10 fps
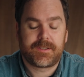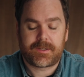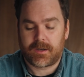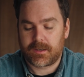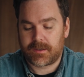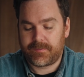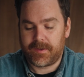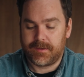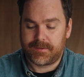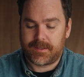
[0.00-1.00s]

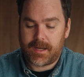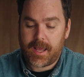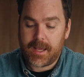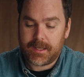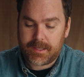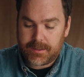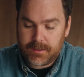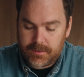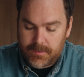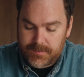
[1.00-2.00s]
photography and said, hey, can
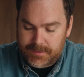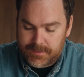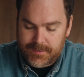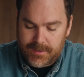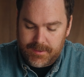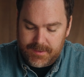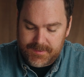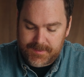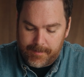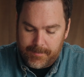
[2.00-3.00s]
you use this? And it
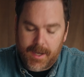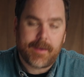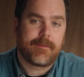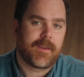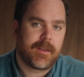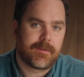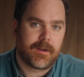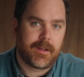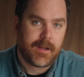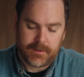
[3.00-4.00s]
is my
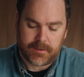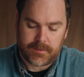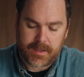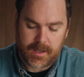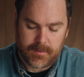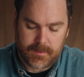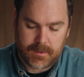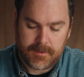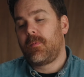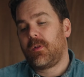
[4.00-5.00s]
favorite little
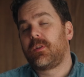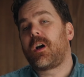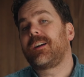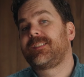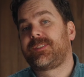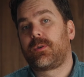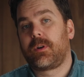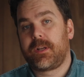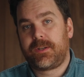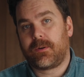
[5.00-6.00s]
camera. Long
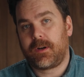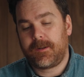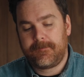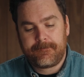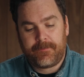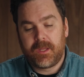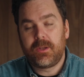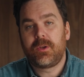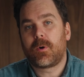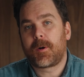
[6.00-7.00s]
story short,
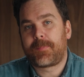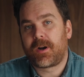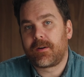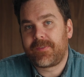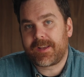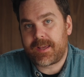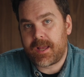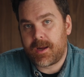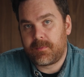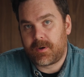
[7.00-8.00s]
your perfect
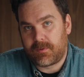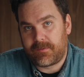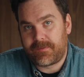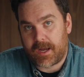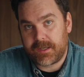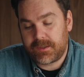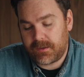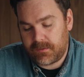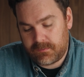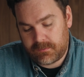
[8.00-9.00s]
camera will find
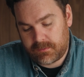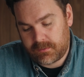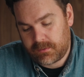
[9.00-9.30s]
you.